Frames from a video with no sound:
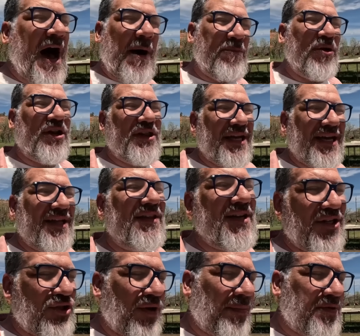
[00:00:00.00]
I'll put a link in the
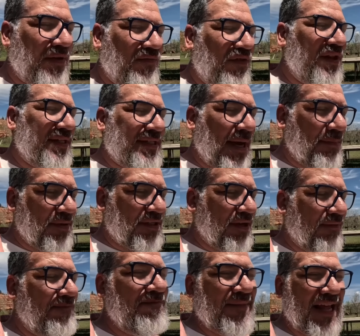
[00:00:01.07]
description for this
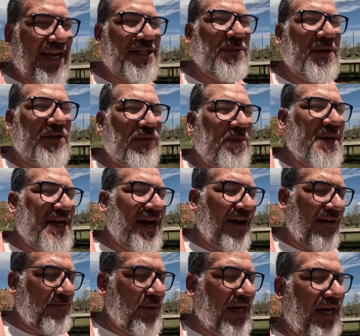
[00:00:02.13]
episode. Thanks so much for being here,
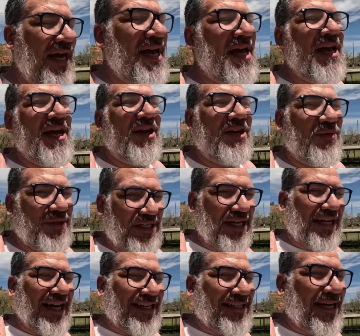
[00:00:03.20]
everybody. We'll see you
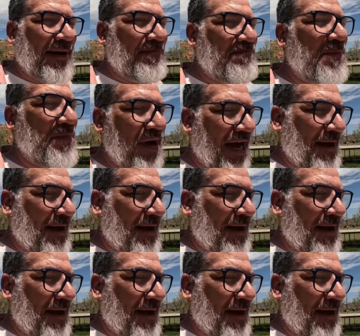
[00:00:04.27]
next time. Bye-bye.